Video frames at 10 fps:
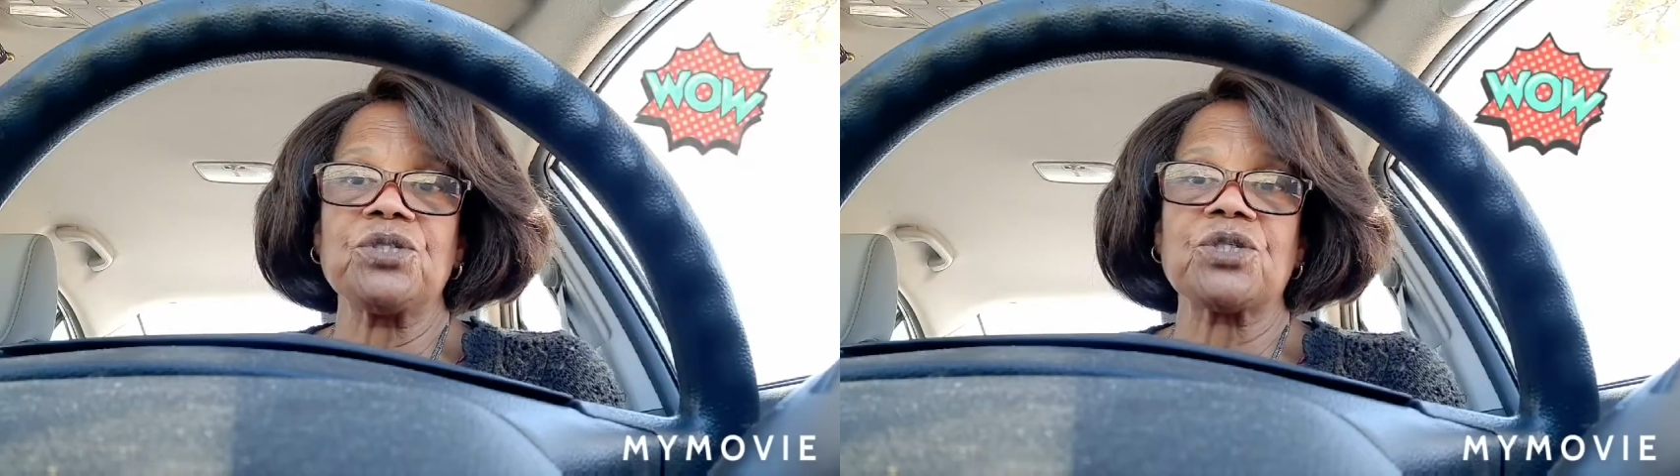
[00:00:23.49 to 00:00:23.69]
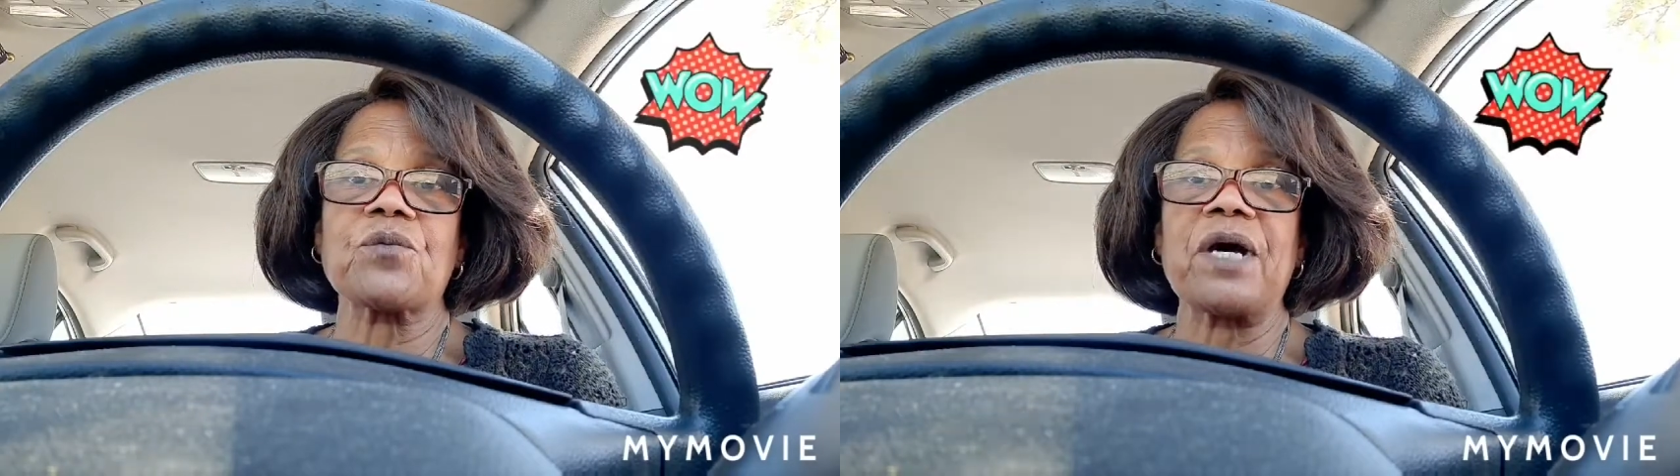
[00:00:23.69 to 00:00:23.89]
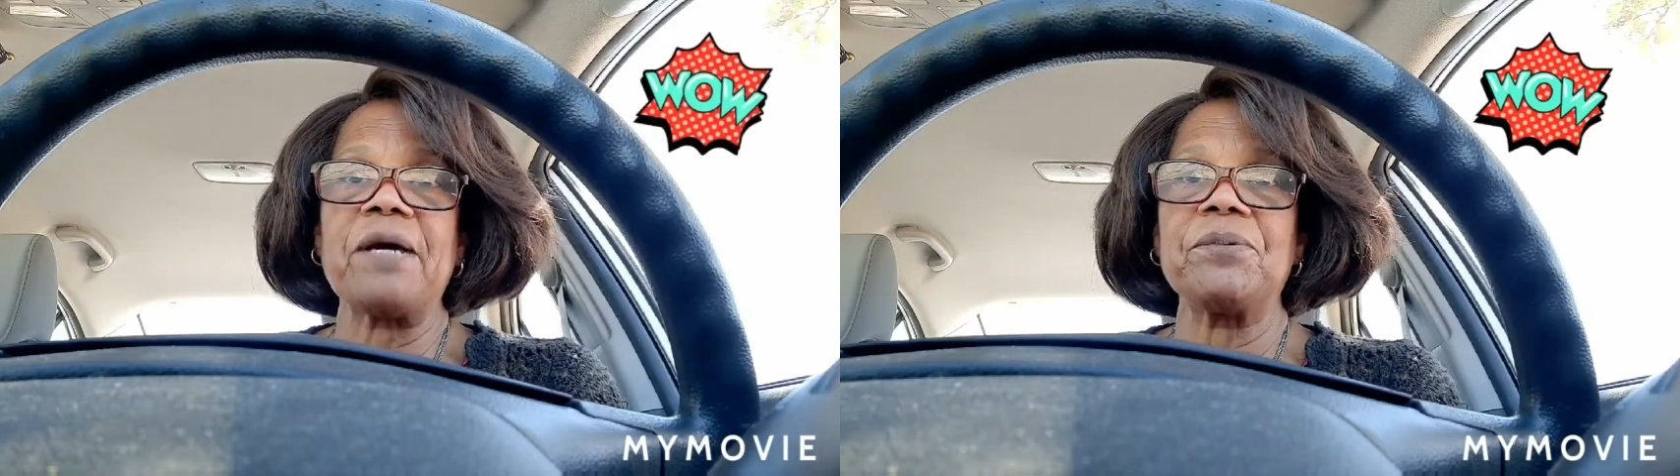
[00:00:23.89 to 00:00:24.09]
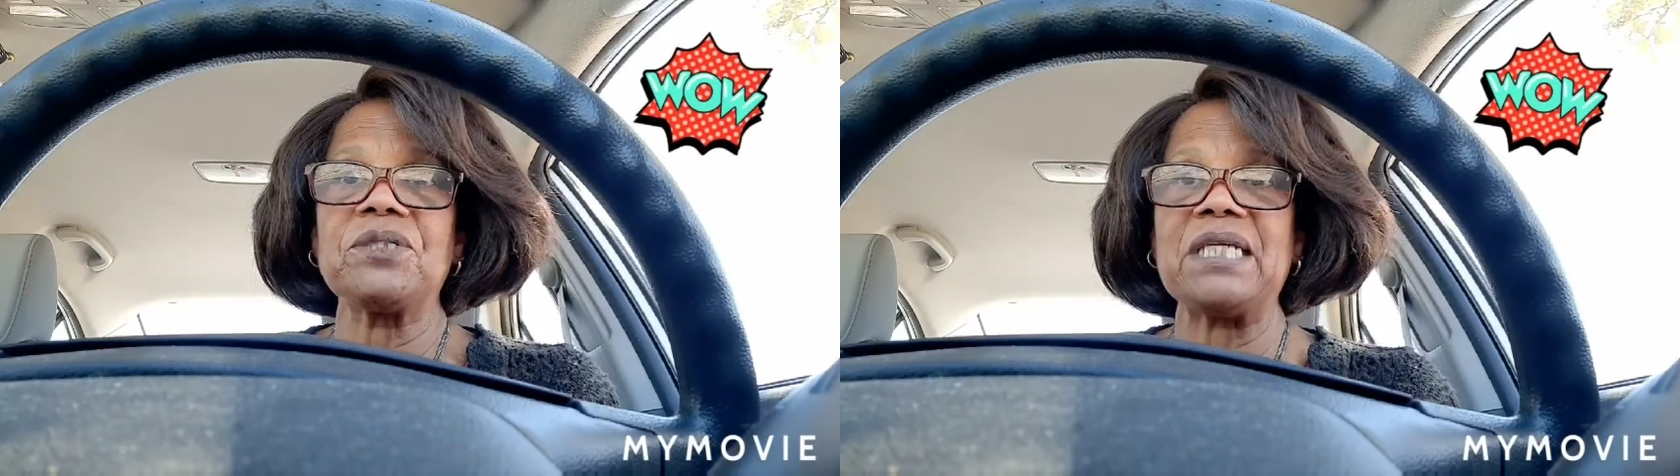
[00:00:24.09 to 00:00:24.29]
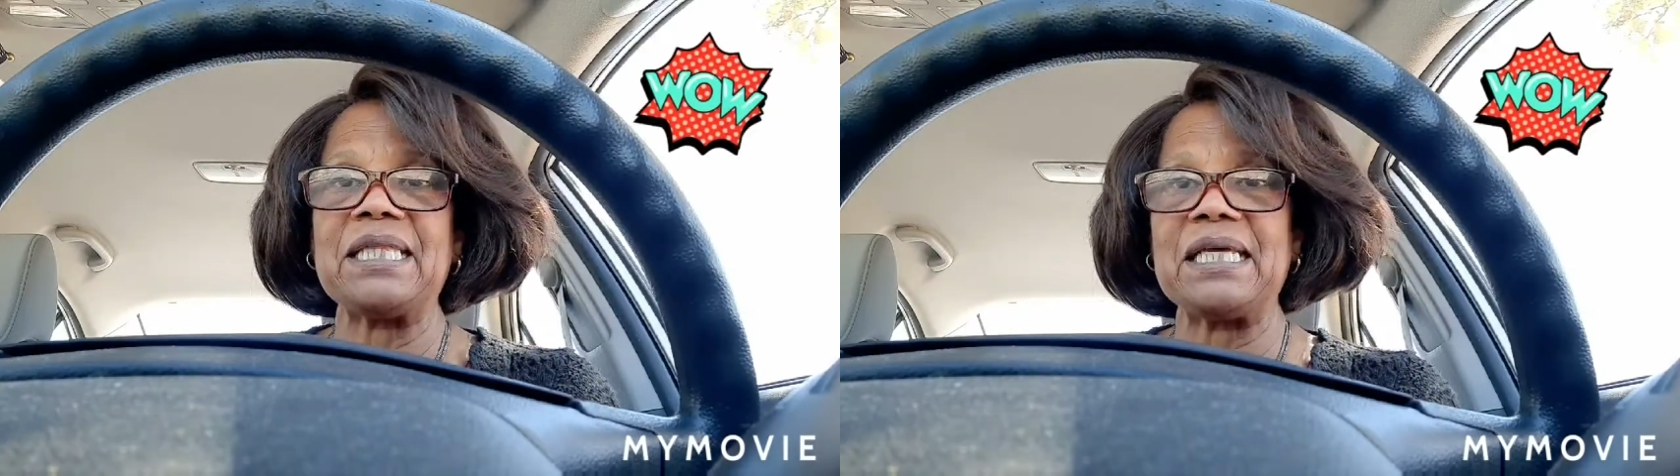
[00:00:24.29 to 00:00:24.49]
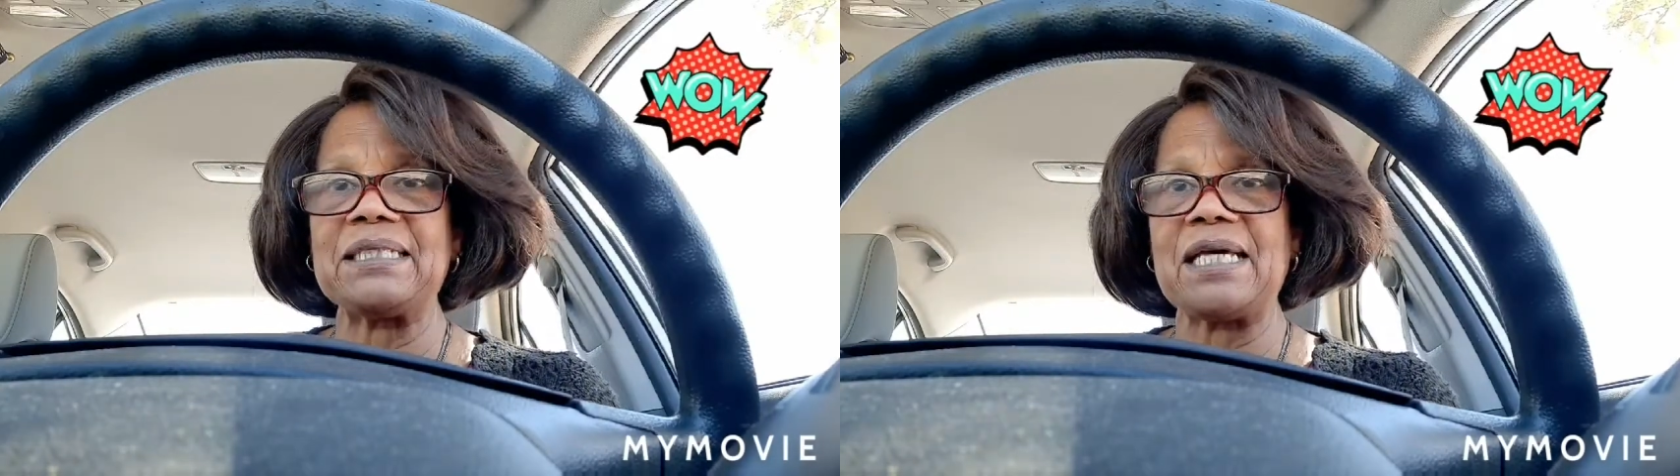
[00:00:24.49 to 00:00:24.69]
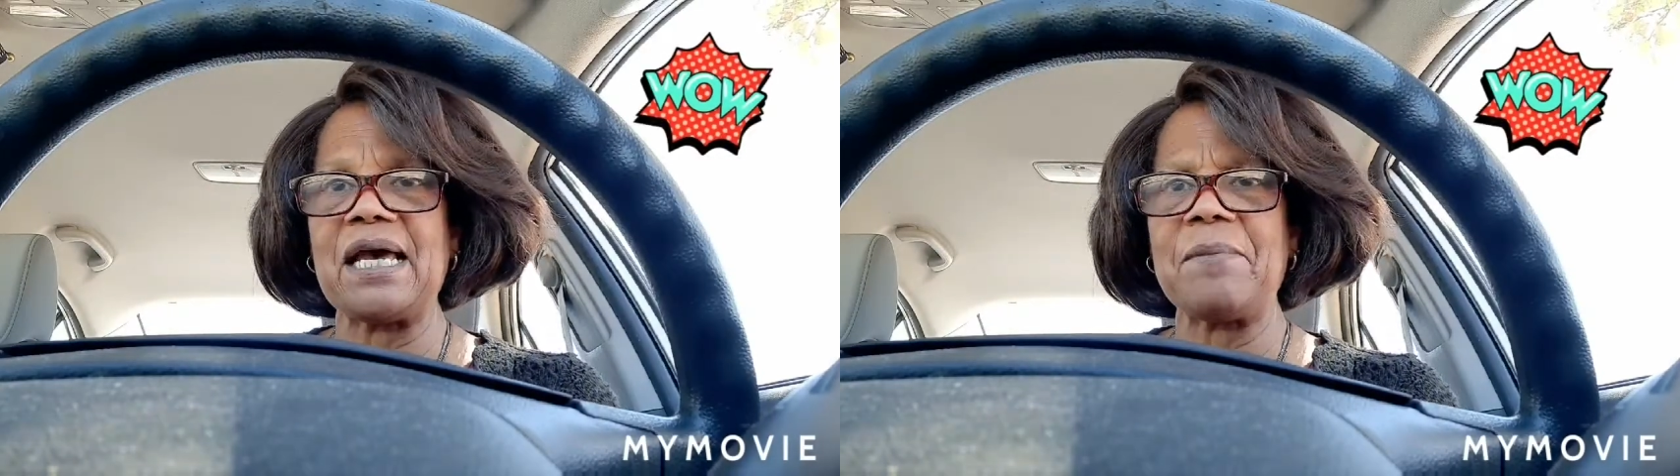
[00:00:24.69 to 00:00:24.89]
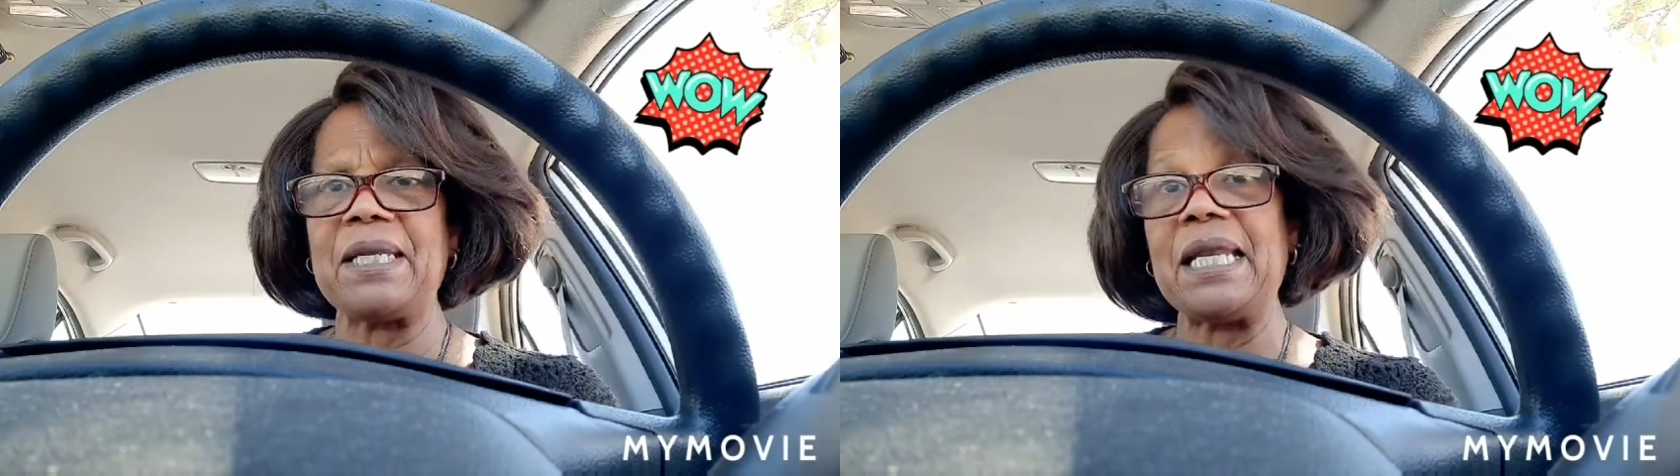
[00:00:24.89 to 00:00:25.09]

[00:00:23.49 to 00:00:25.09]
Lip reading: subscribers at that time,